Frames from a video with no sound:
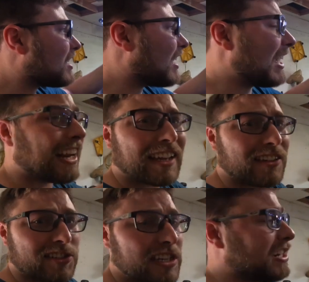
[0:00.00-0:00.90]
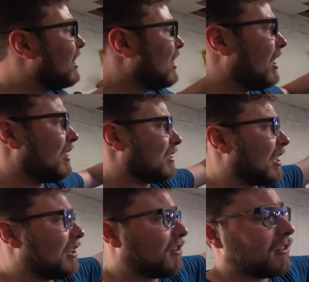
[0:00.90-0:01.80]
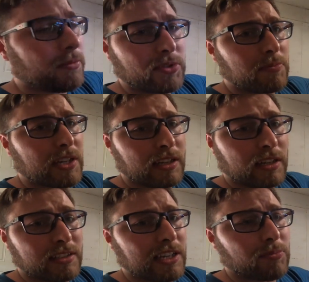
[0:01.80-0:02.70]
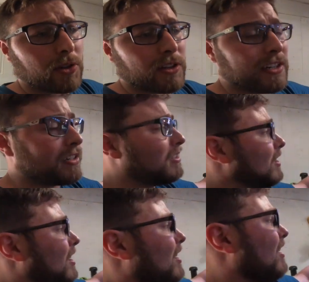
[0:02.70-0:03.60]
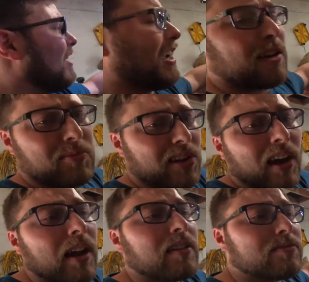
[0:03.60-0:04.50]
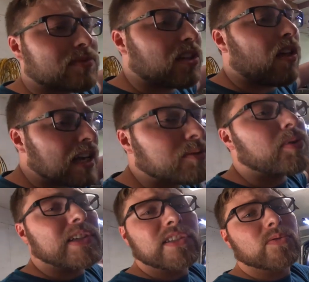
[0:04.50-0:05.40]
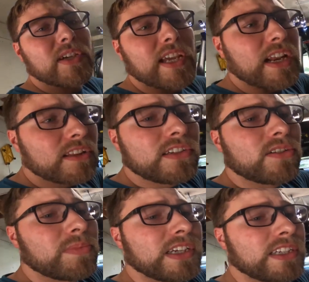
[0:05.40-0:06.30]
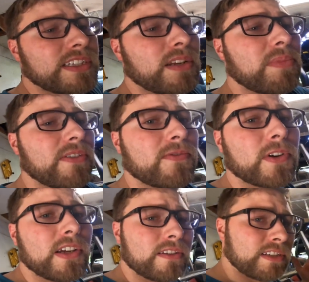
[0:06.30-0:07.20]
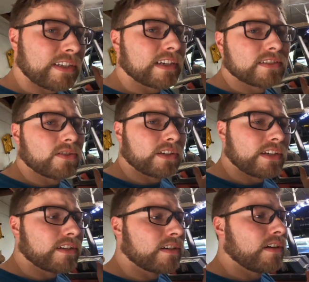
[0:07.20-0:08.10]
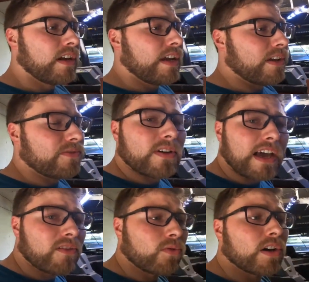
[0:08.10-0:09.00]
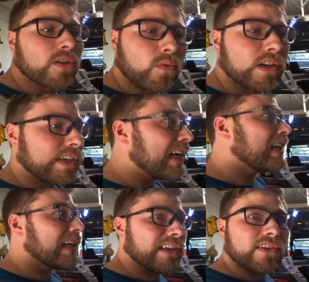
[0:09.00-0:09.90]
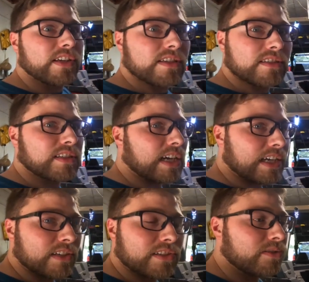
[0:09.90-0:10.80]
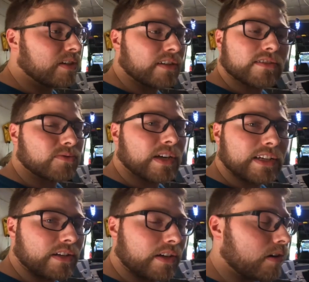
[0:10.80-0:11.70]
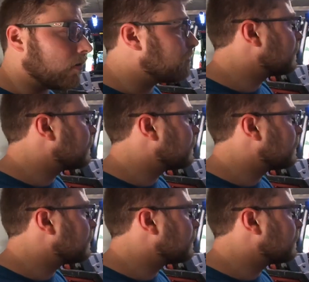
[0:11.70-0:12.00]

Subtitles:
and I can cheat, tie it all up to my soundbar here, and I'm done. So that's pretty sweet. A little bit of tidbit for you on this Exo Gear. If you have one or one like it, you can just tie into it. It's ready to go.